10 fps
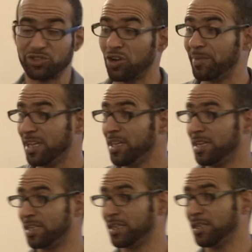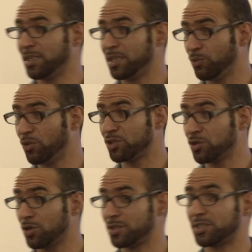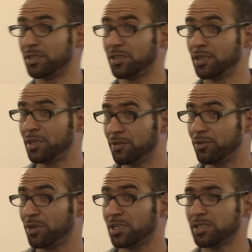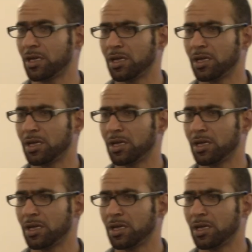trauma healing in war zones for kids.